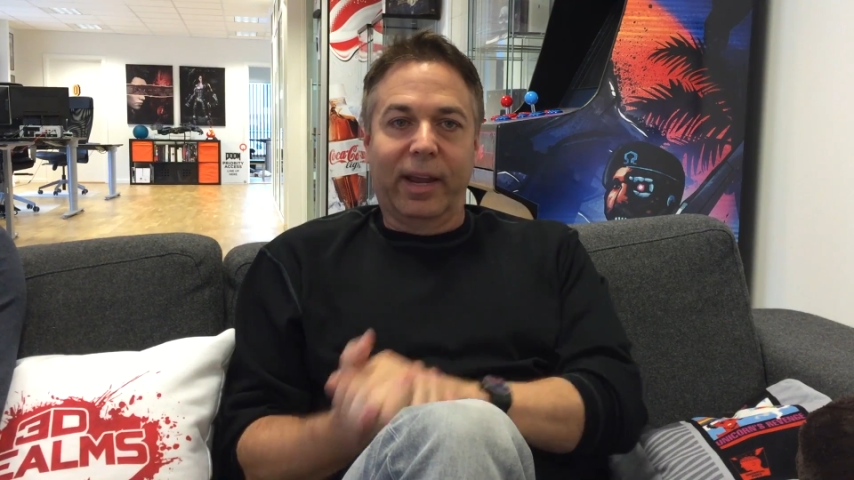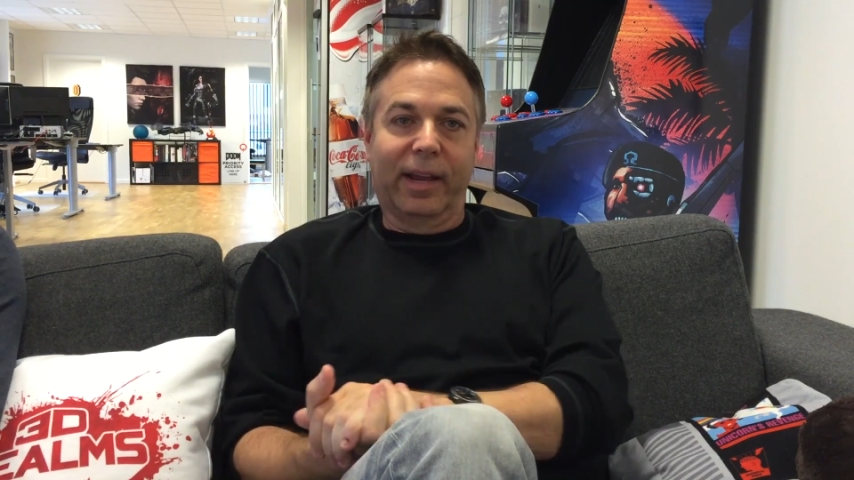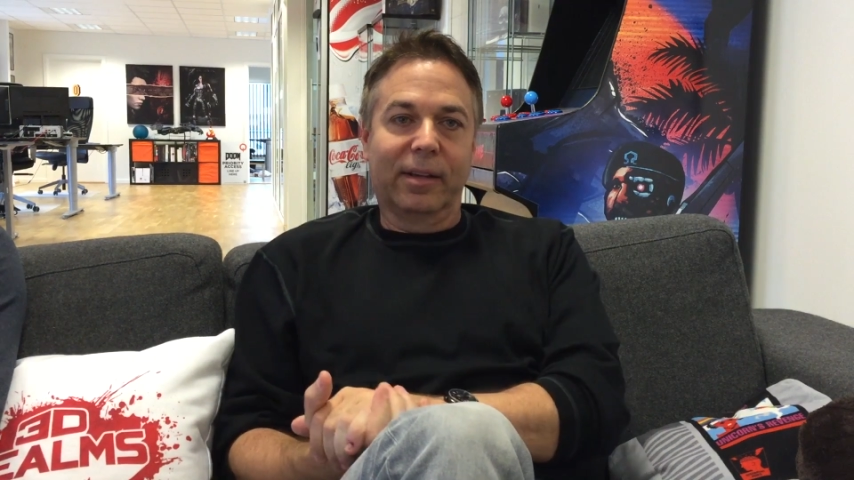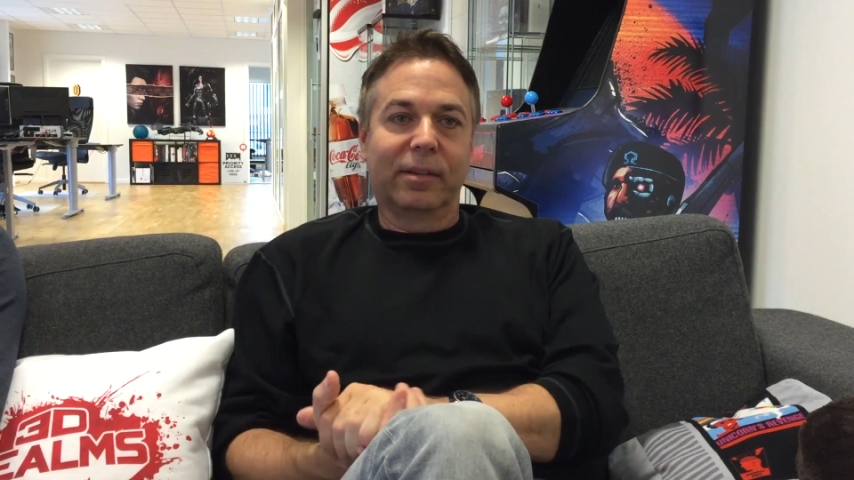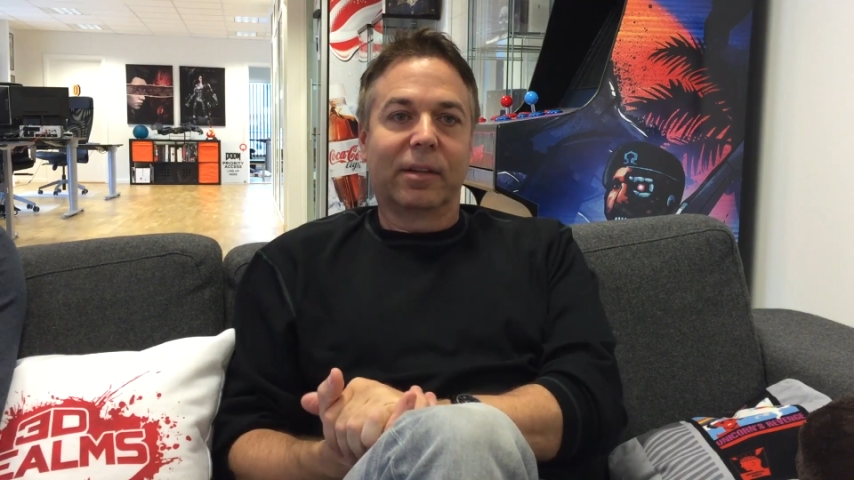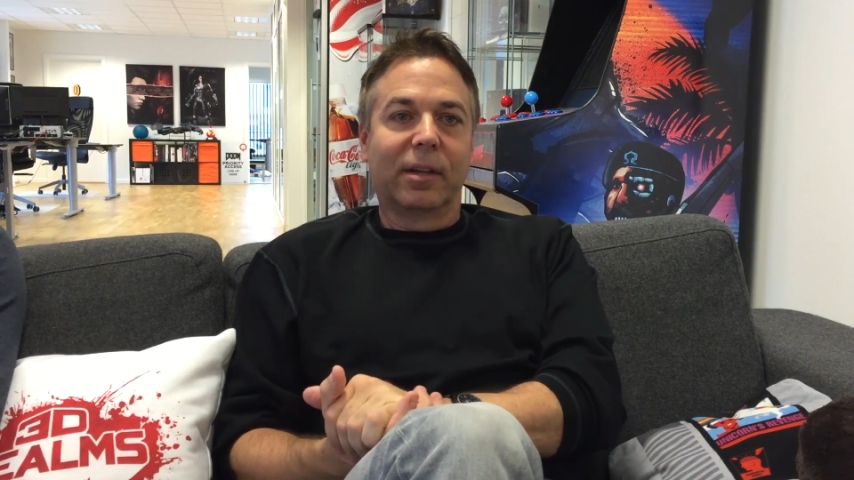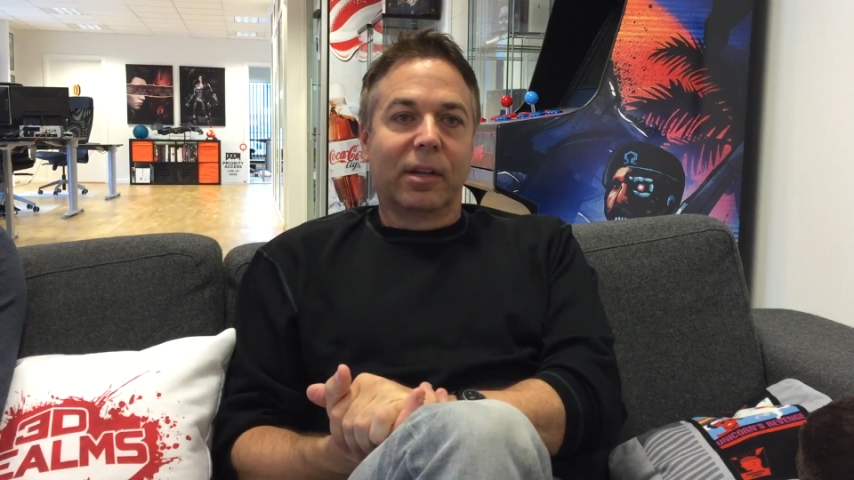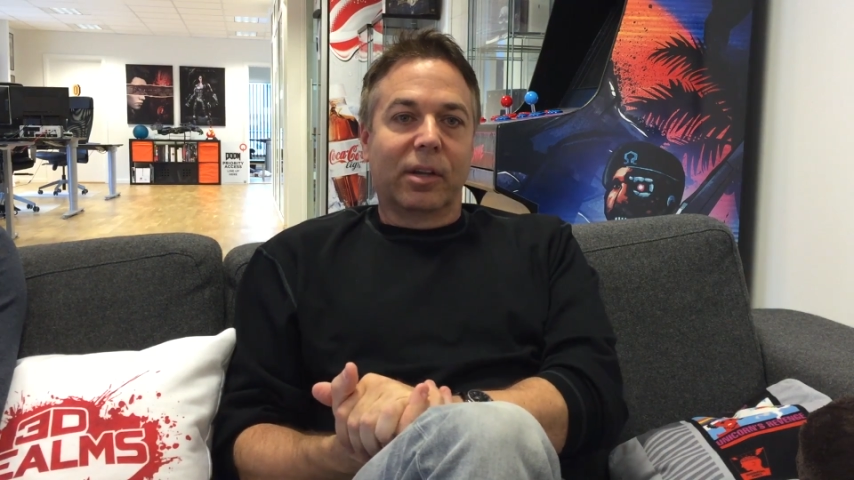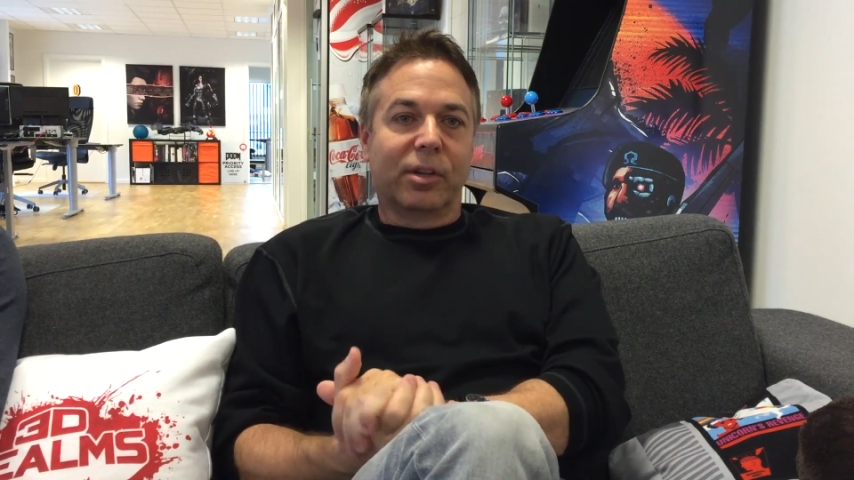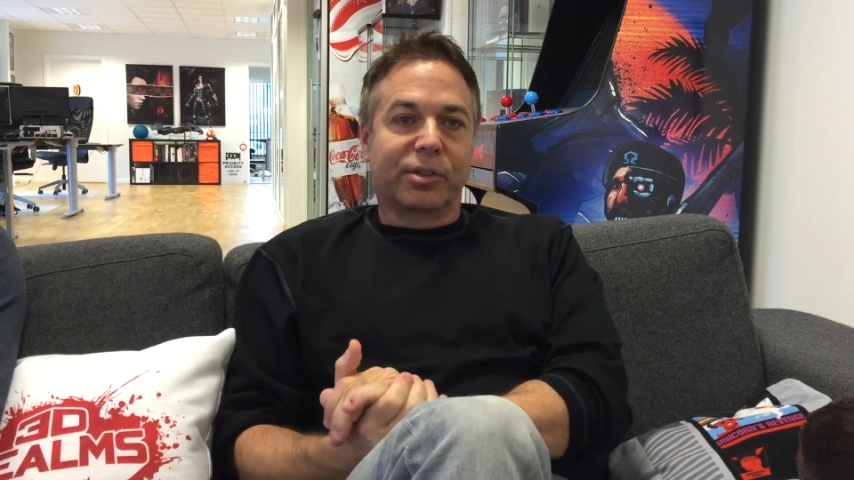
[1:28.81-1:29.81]
And
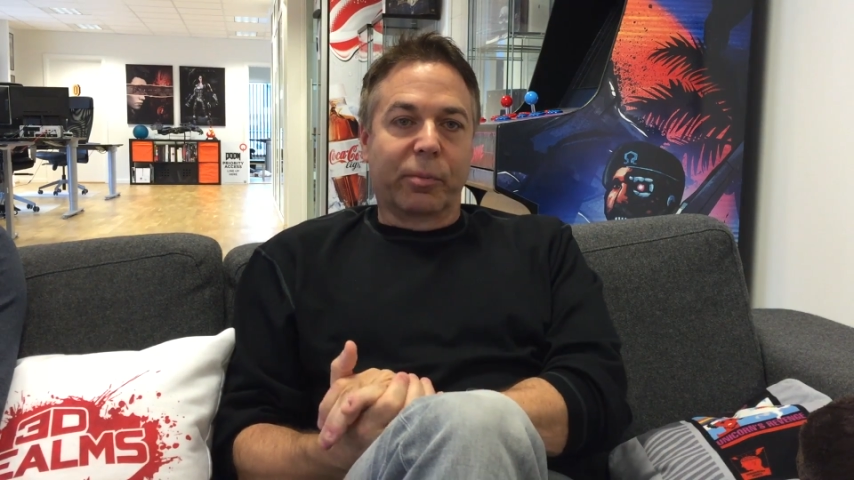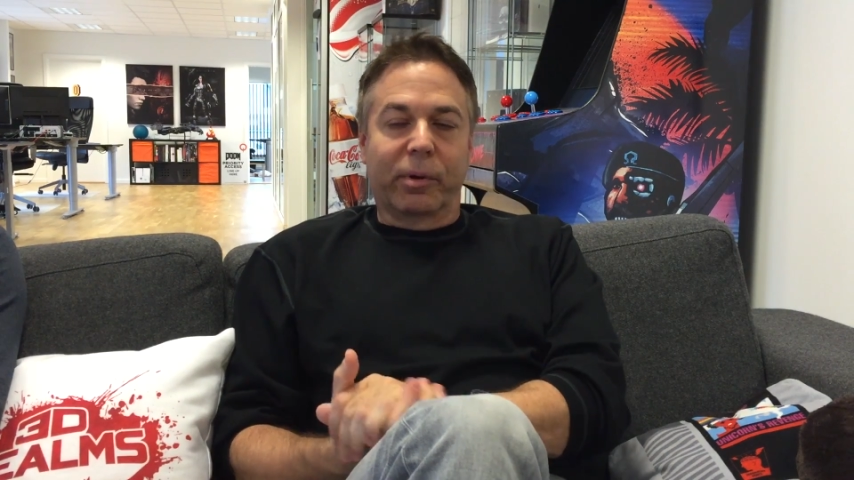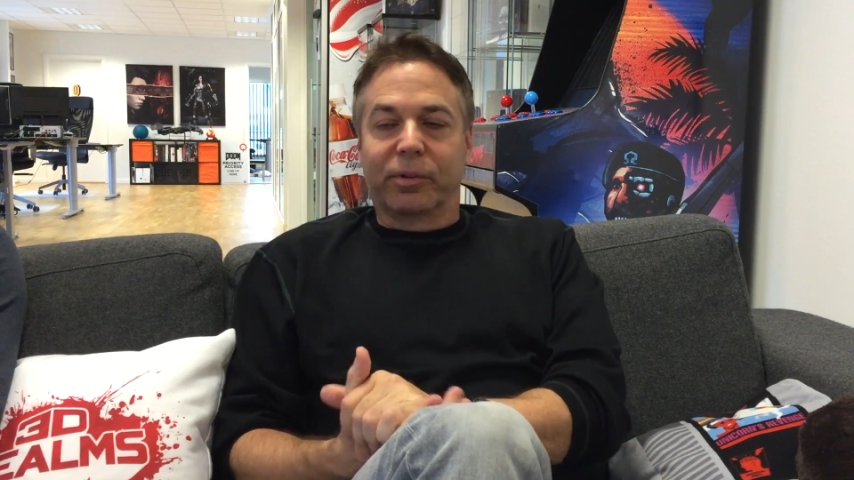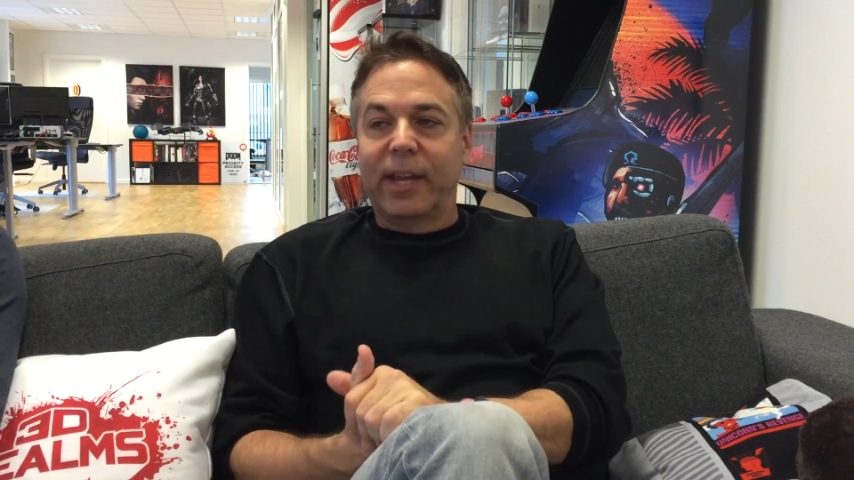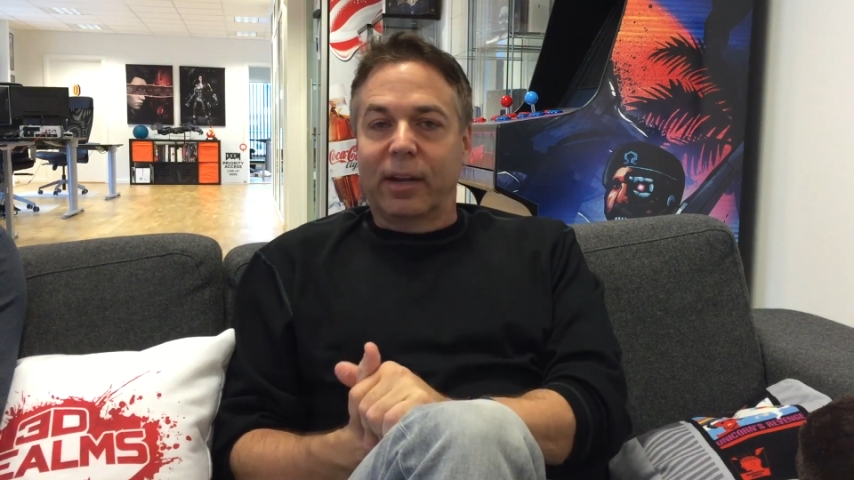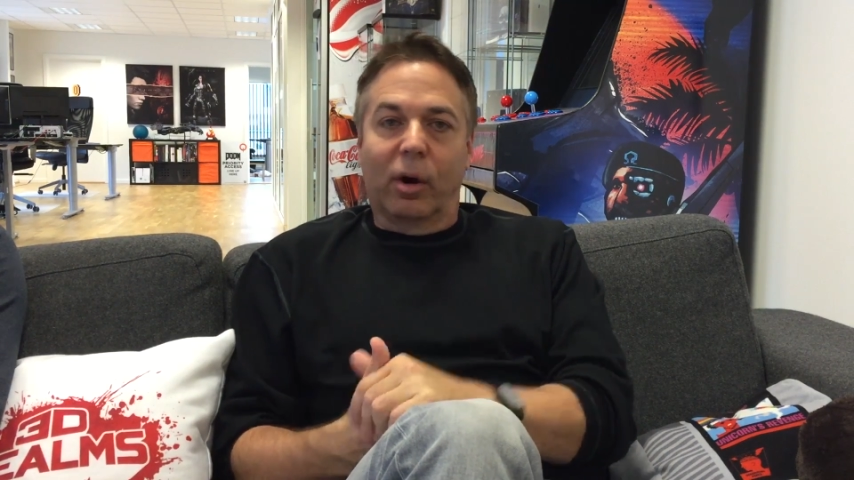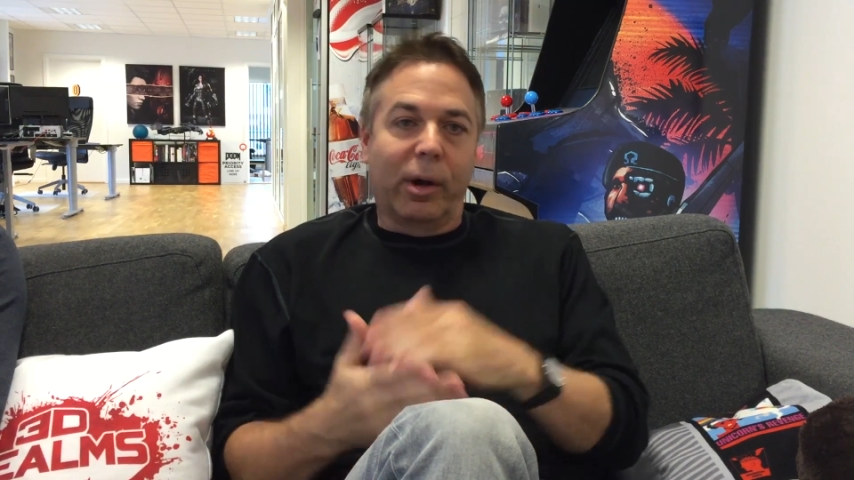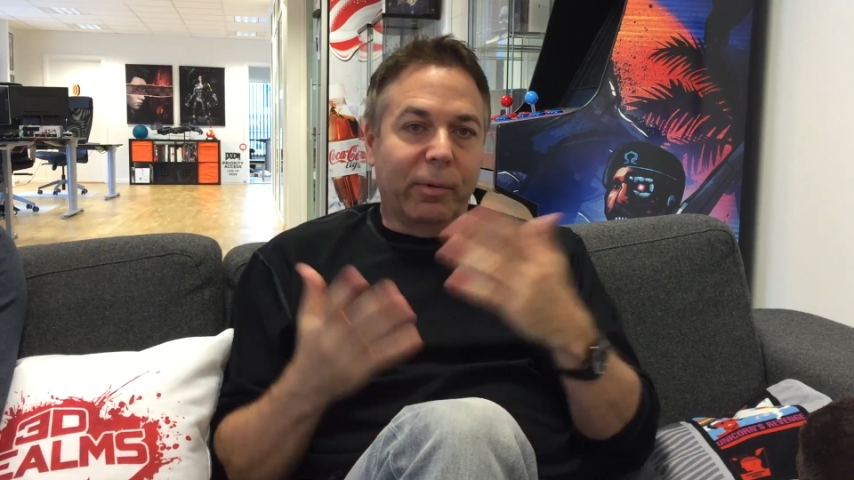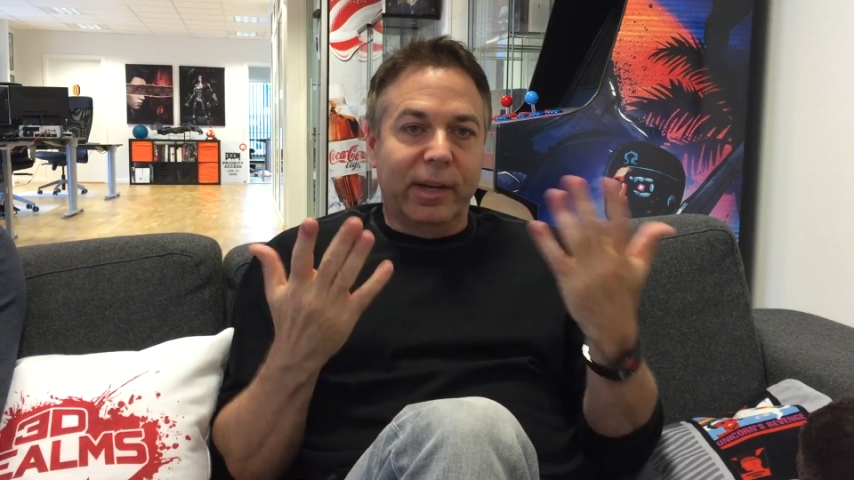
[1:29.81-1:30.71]
so we were thinking, all right,